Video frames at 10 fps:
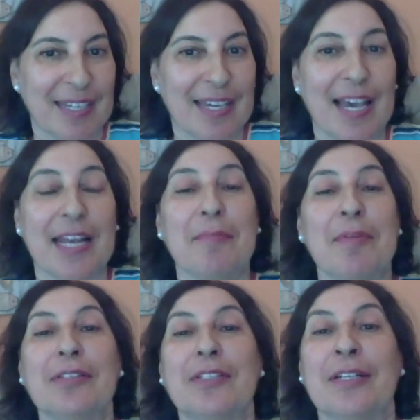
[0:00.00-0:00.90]
And I'm
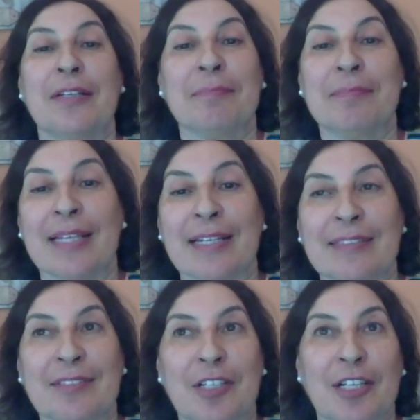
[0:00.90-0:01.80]
not going to,
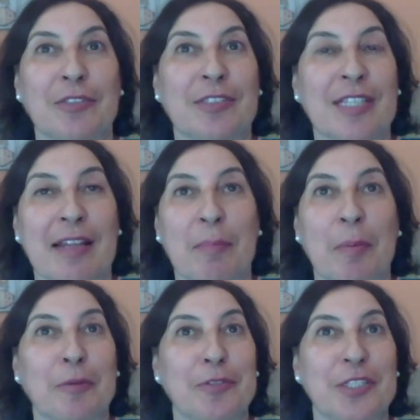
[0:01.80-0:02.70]
like, try to tell them
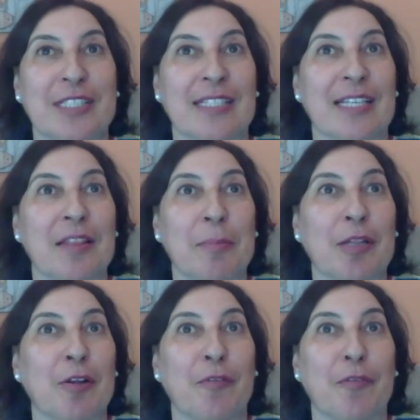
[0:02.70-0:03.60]
about Jesus in the
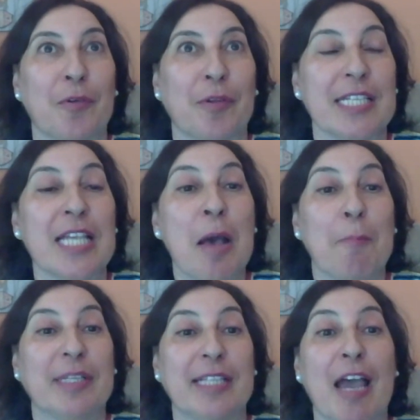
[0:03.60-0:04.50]
middle of all this.
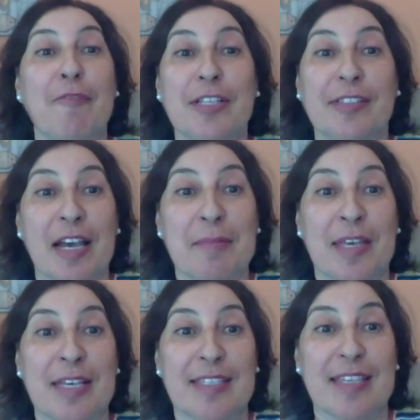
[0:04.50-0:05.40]
But every time
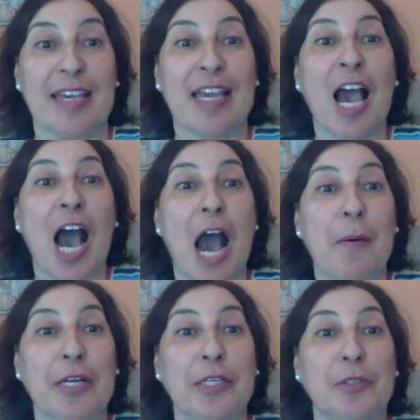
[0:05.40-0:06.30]
they say, how
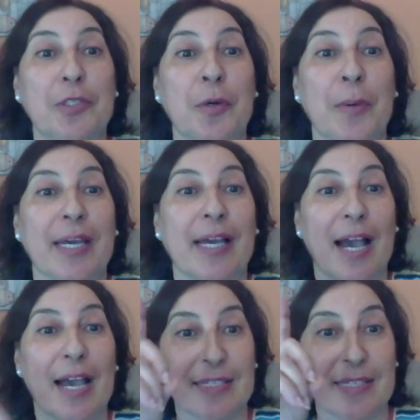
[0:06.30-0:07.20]
are you doing?
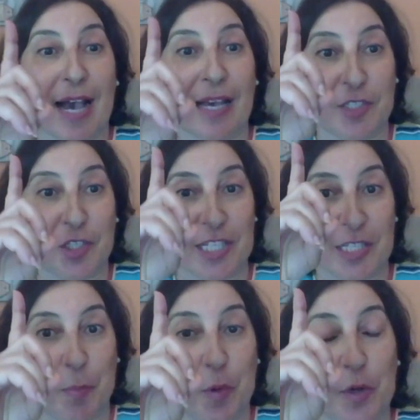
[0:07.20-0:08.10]
I
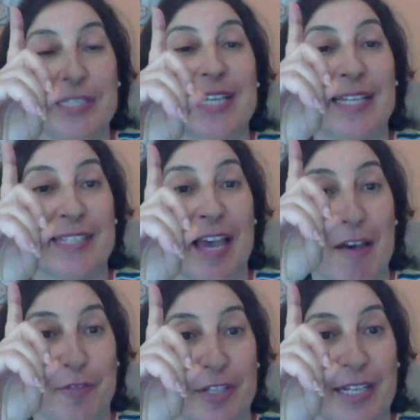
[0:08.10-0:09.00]
just point at
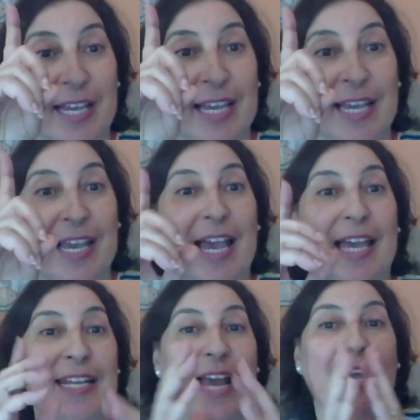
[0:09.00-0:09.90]
heaven
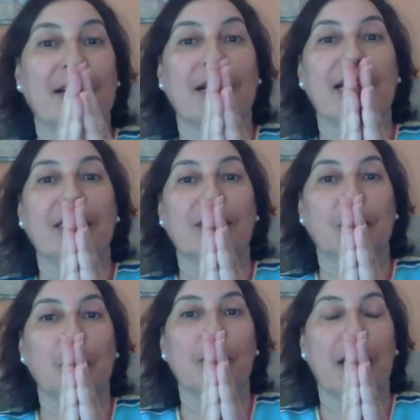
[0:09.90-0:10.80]
and
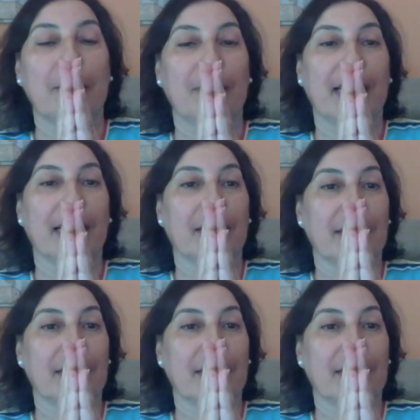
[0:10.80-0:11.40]
show them, like,